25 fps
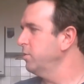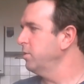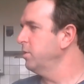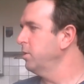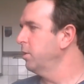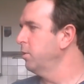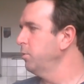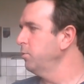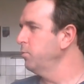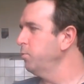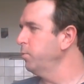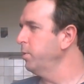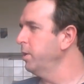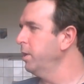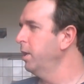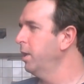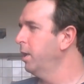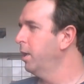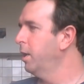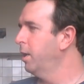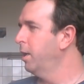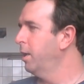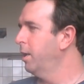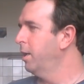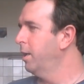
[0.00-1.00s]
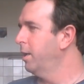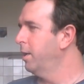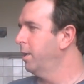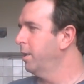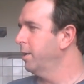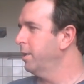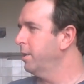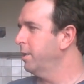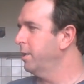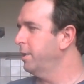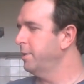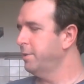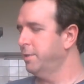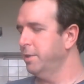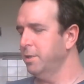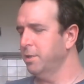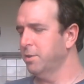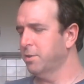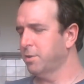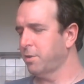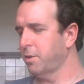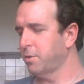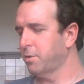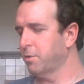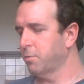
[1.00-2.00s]
And then you
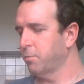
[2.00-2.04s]
start